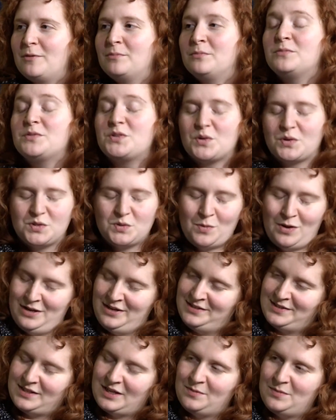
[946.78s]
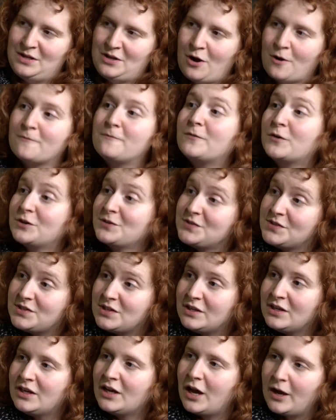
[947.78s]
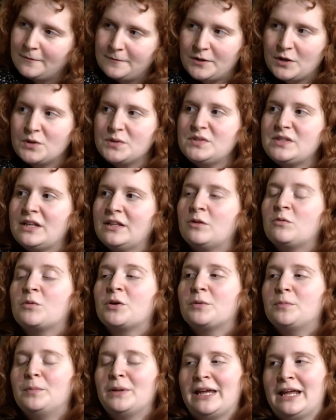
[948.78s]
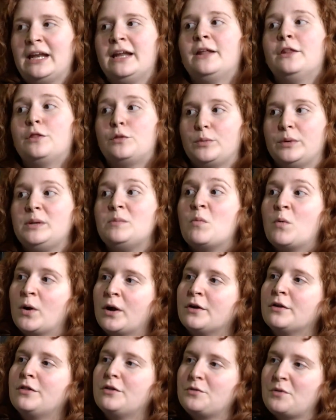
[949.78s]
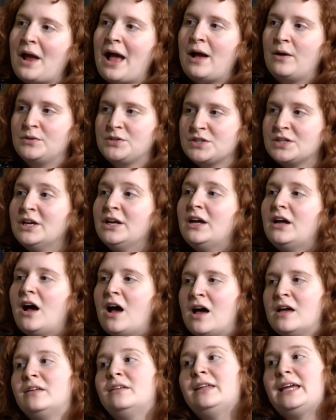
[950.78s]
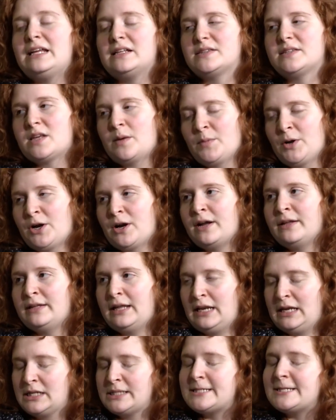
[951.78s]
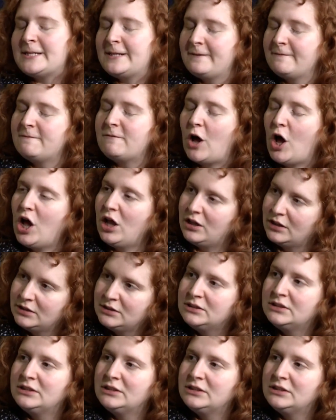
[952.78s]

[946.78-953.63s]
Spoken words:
So Swan is going to be our first of those, and then we're planning 3 more throughout late summer and then into the fall.